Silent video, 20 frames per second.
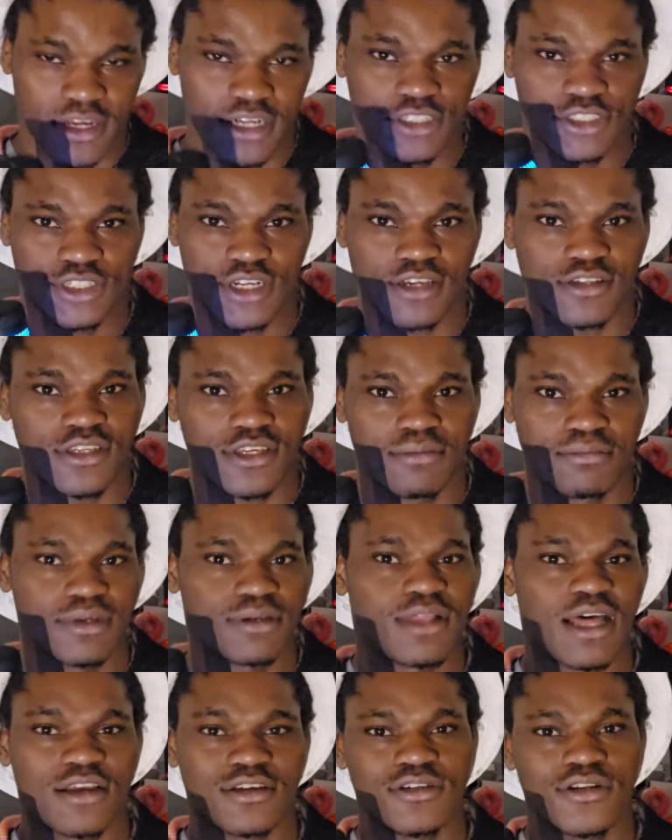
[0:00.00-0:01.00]
And Chase can be
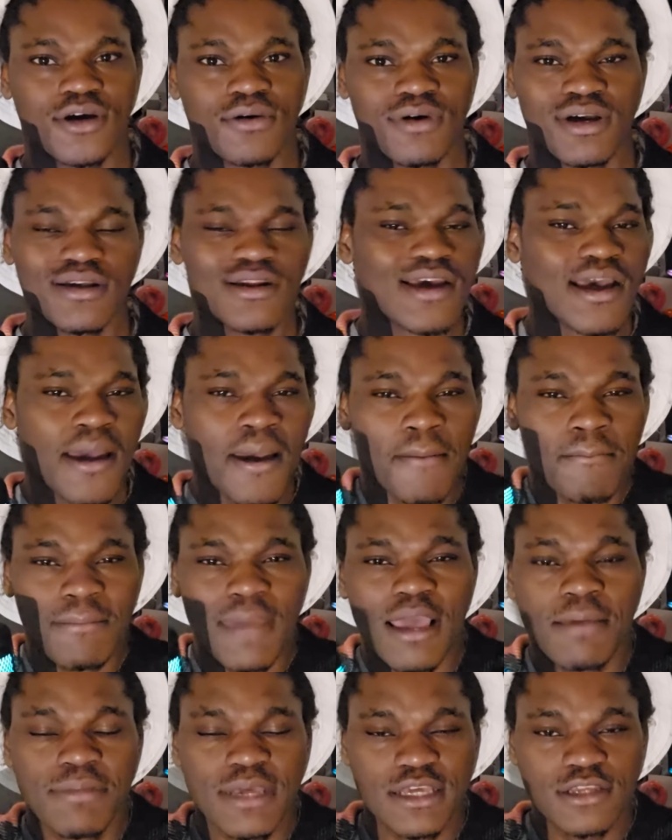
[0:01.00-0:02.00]
like, you know what,
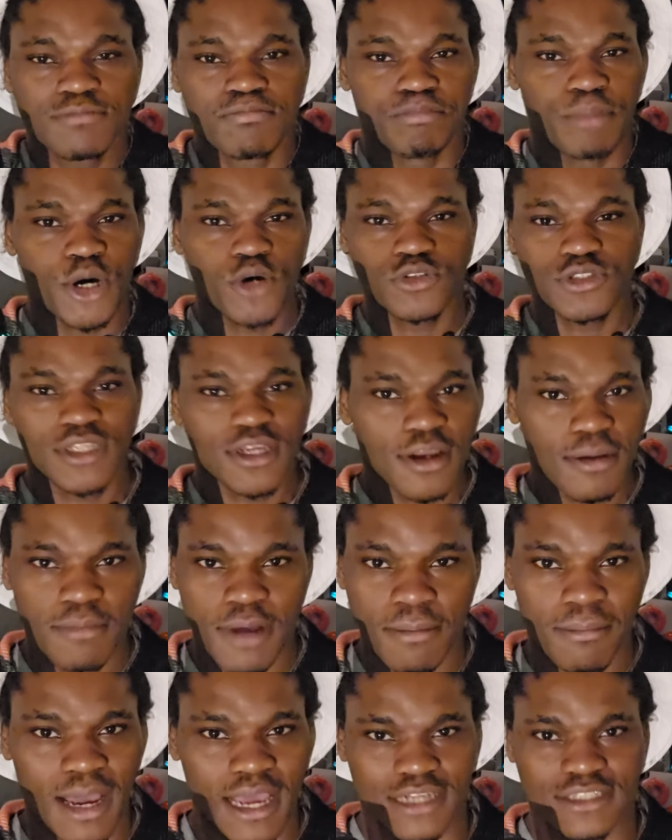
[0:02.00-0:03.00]
maybe boasting
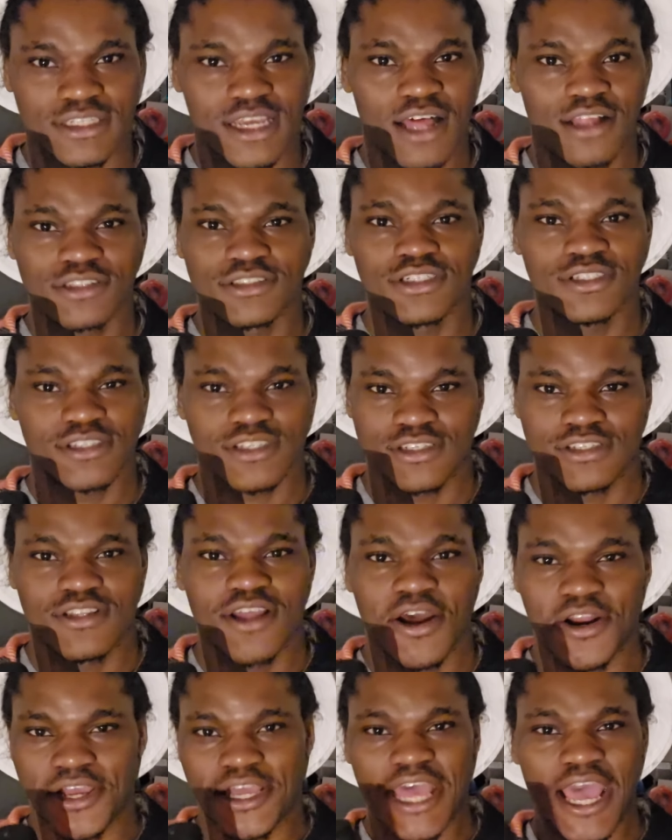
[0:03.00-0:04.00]
about my intelligence is
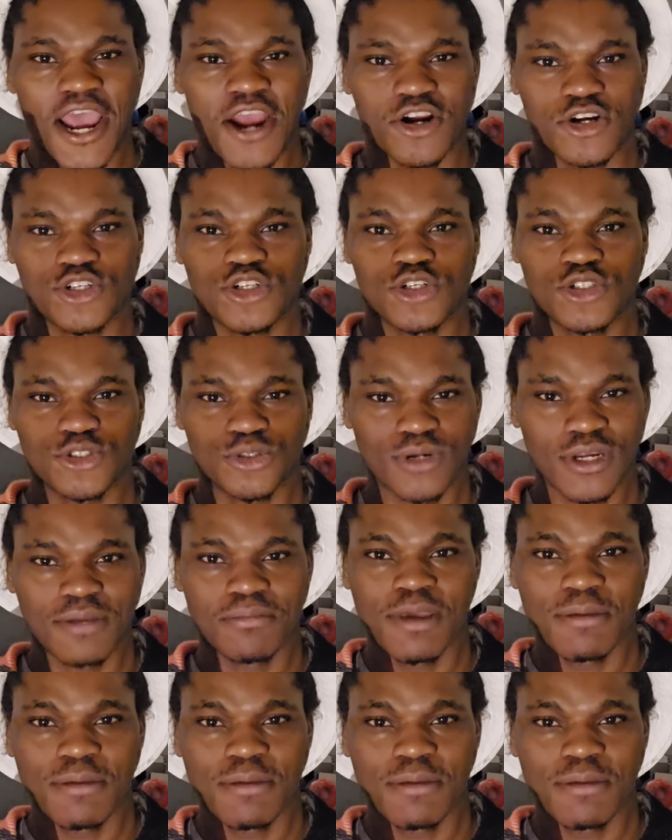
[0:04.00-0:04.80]
not a character trait.